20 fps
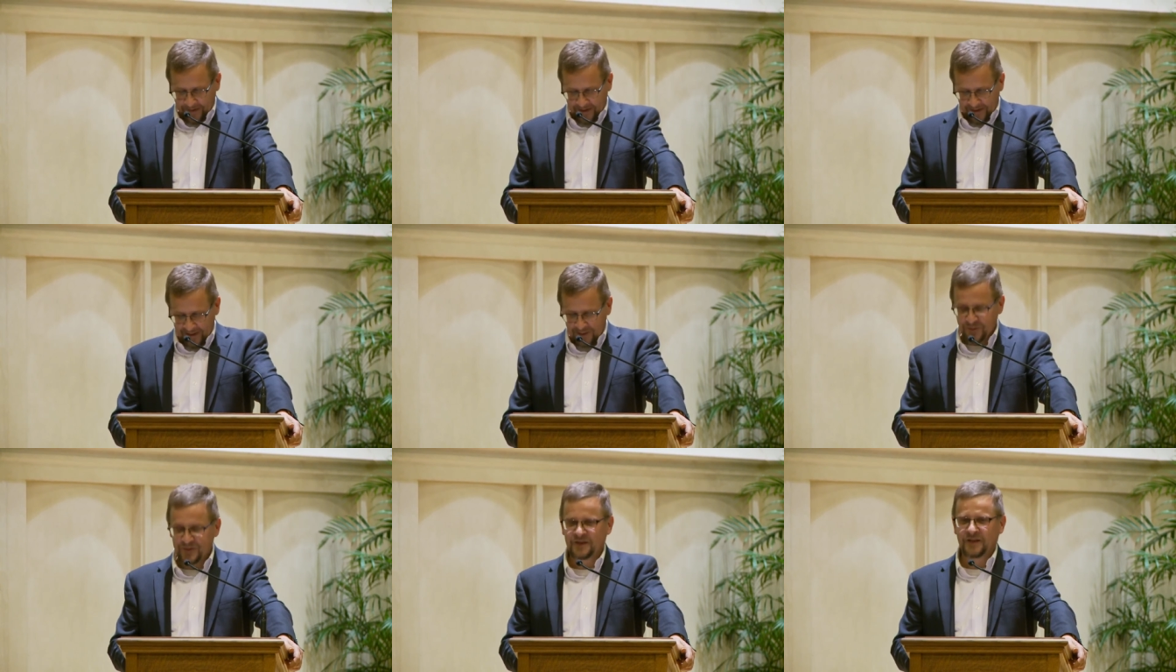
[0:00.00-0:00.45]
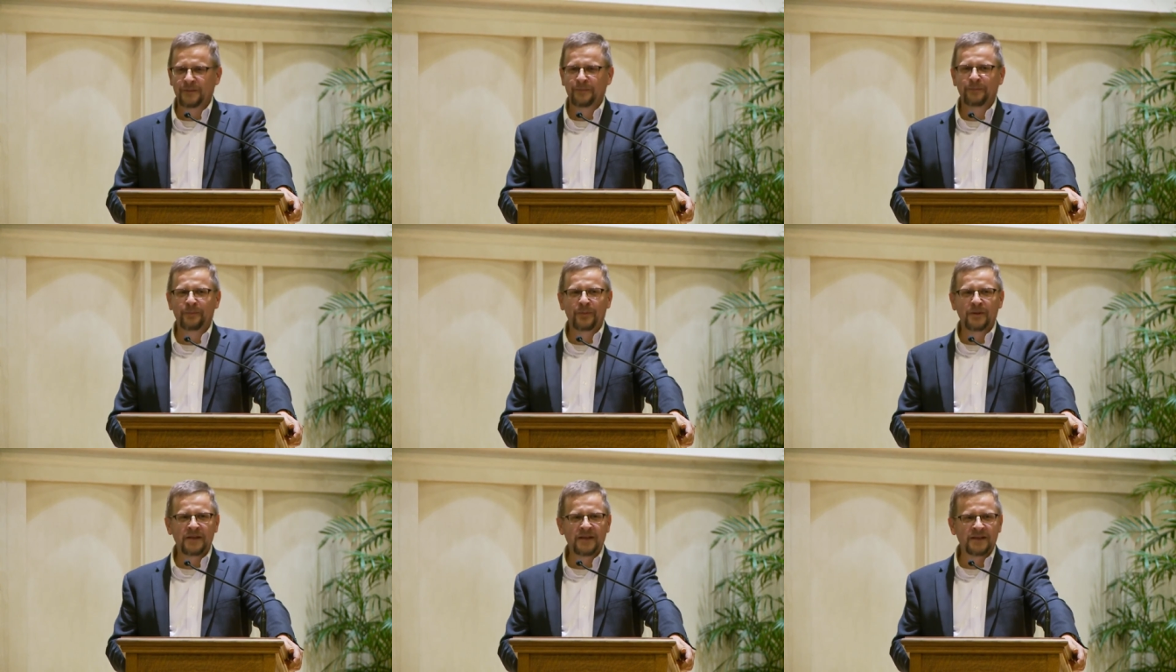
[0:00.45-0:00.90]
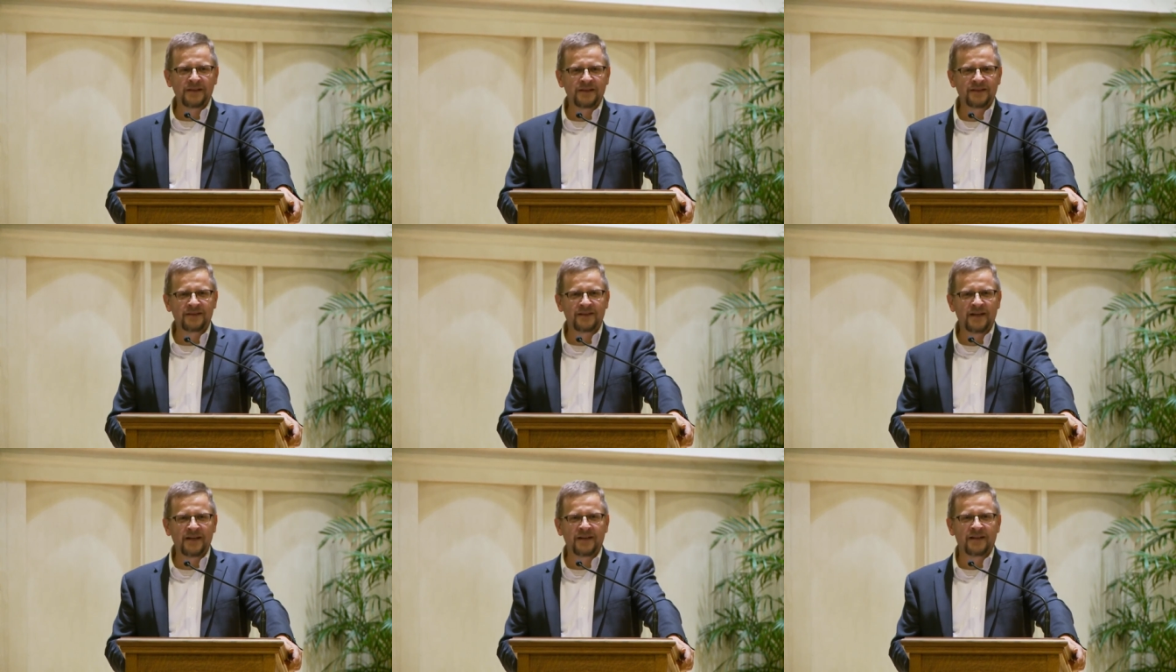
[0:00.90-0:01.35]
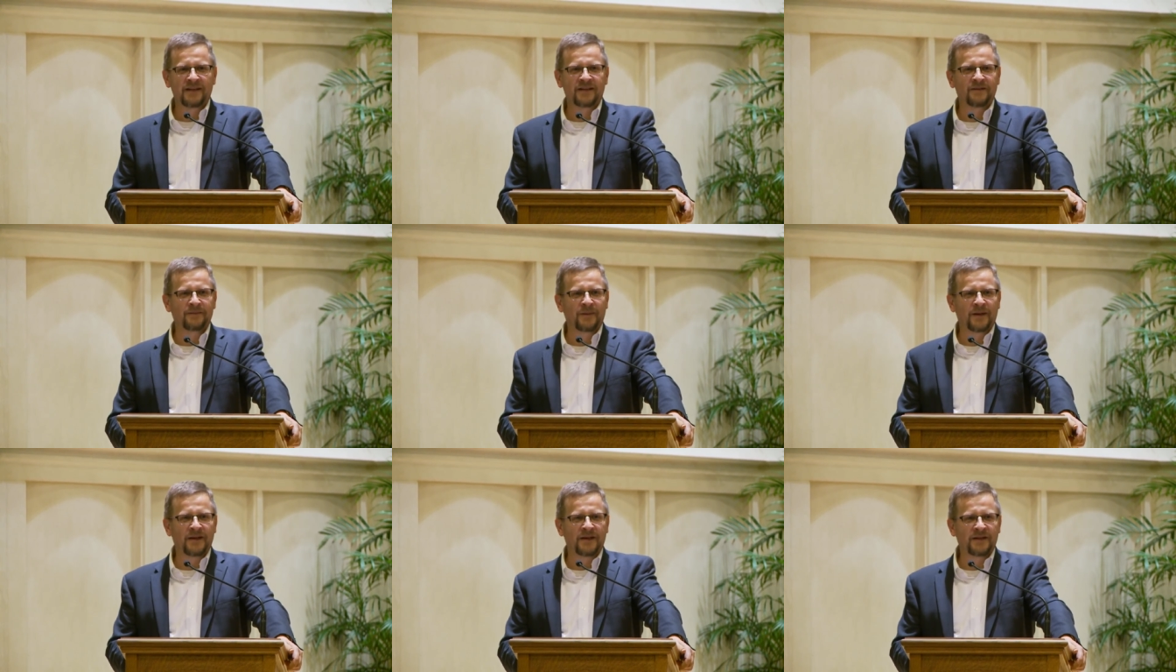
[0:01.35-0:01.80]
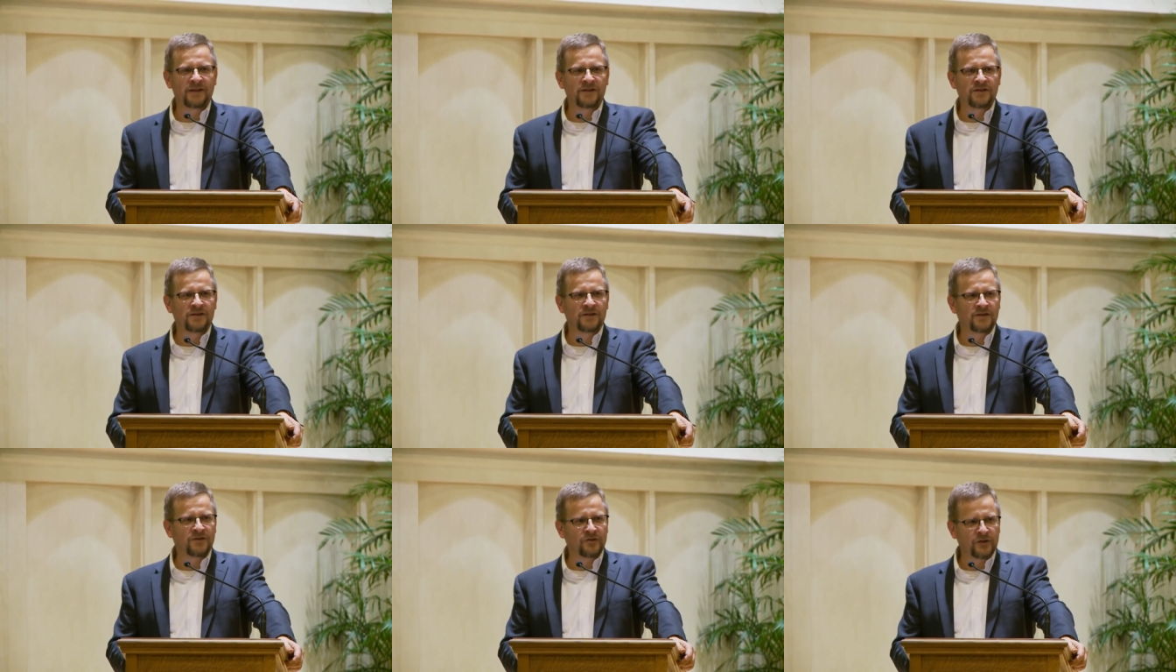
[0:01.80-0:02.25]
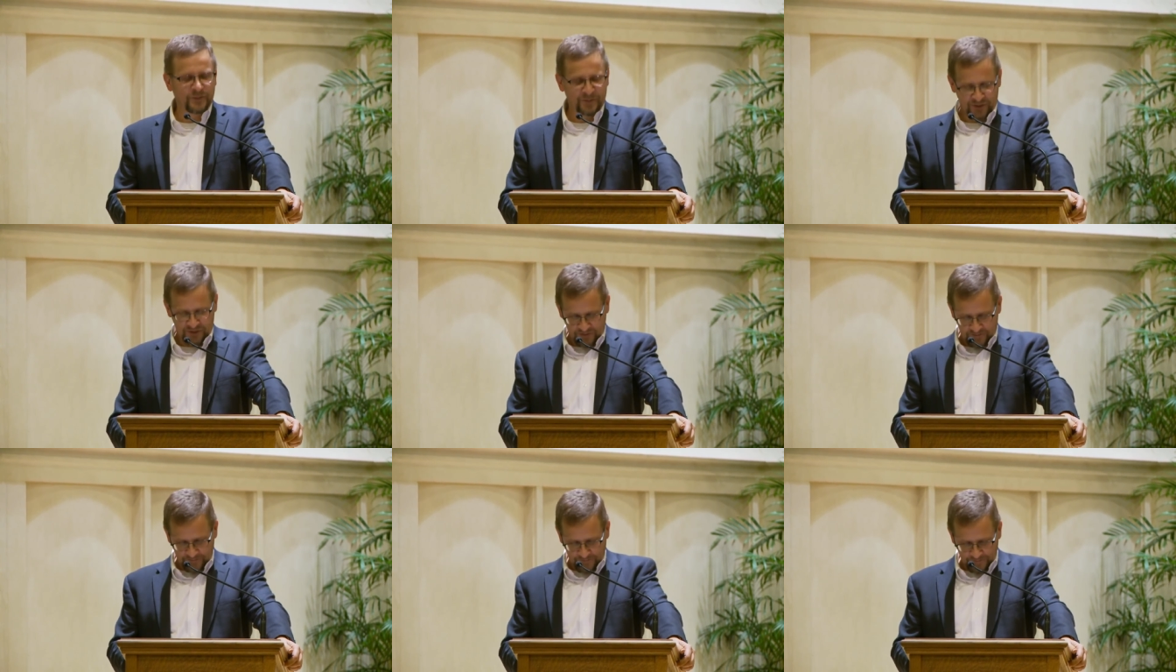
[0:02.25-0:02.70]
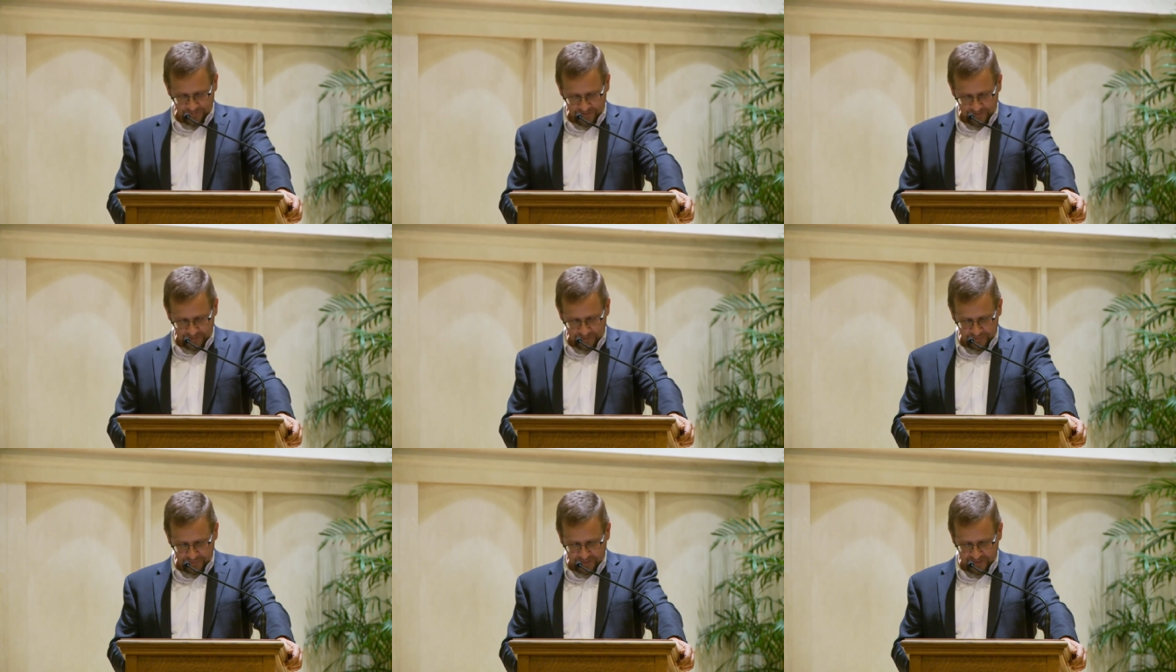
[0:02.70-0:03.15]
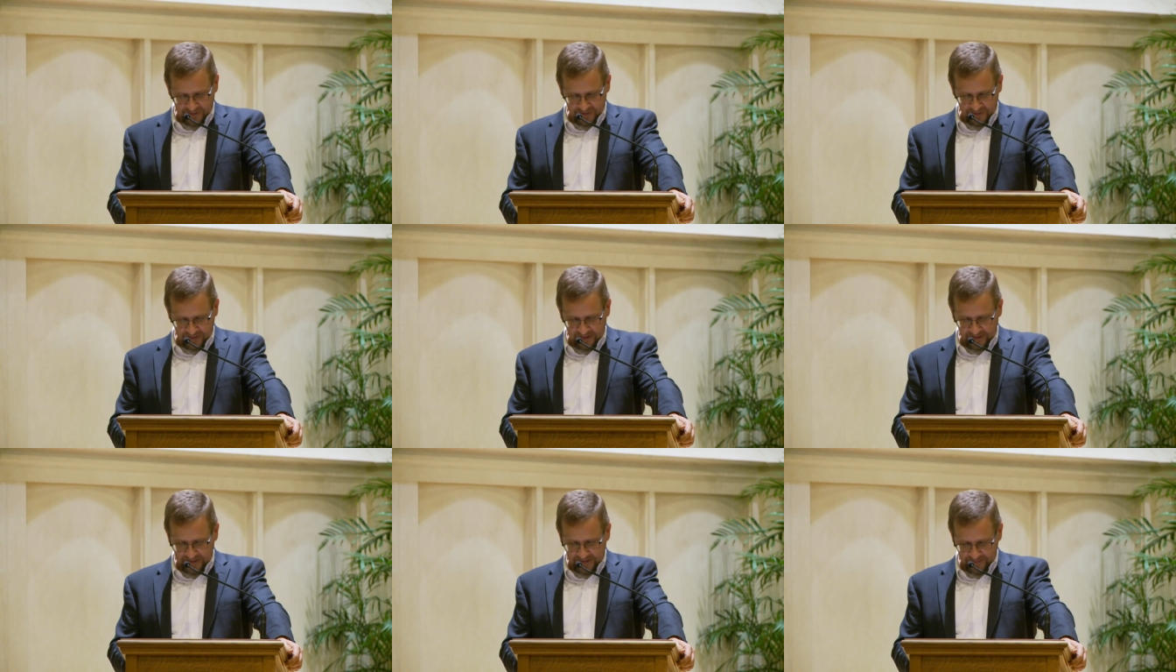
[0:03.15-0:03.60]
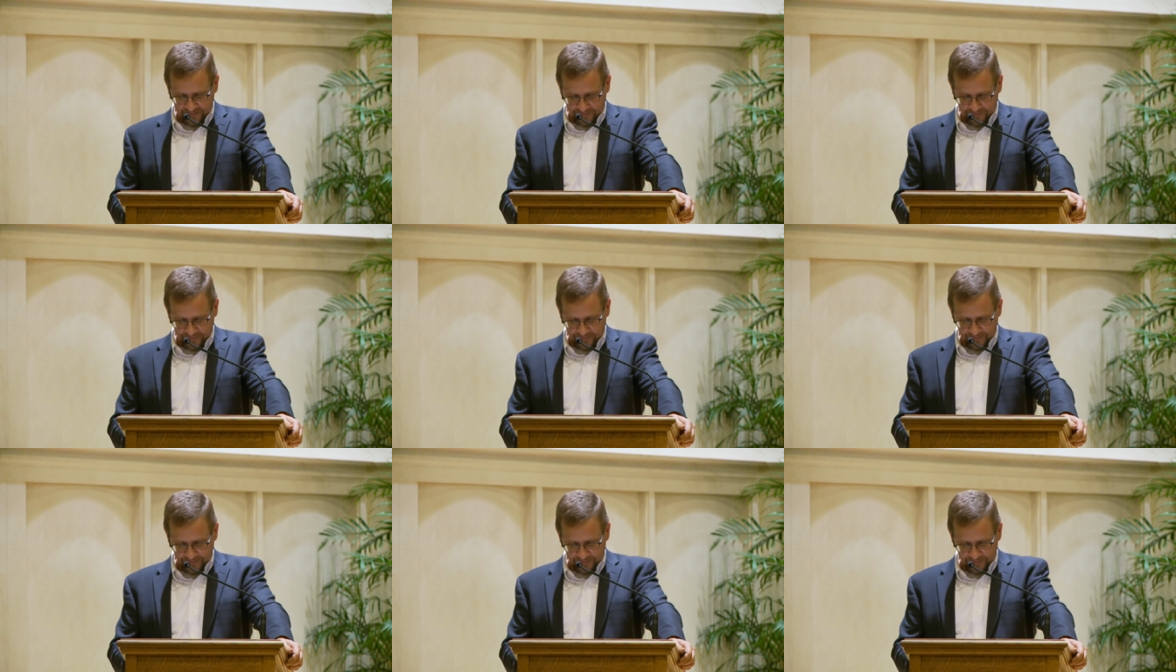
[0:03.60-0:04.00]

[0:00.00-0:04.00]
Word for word: I was completely taken by his description of peasant life.